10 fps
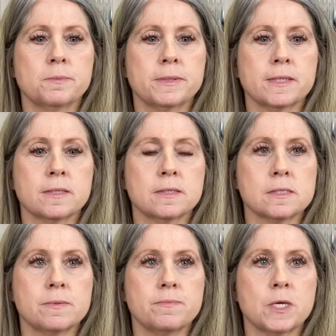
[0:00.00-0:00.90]
like this
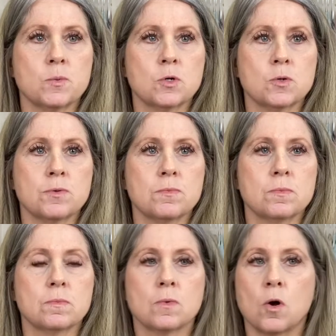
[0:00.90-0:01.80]
that will go
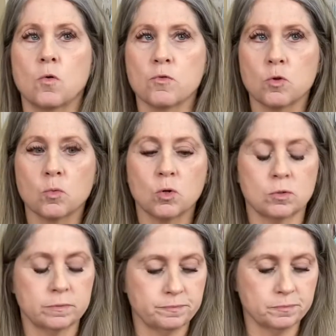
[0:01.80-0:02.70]
over the
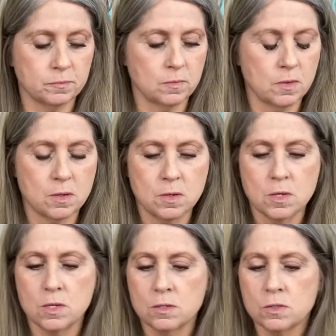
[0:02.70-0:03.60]
roller.
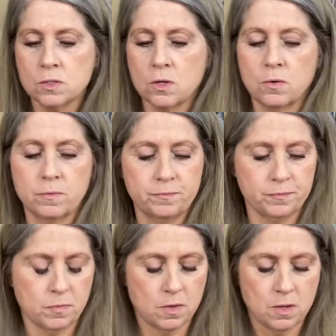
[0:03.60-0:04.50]
So
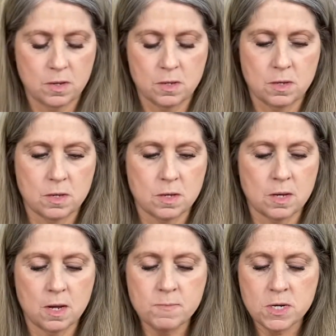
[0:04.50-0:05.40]

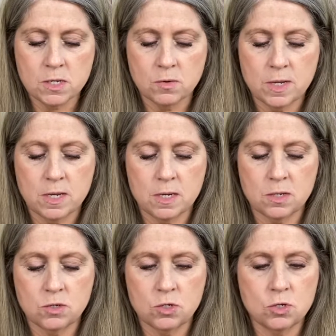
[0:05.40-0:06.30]
I'm going to go ahead
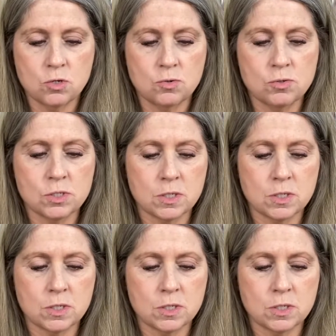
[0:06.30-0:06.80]
and use,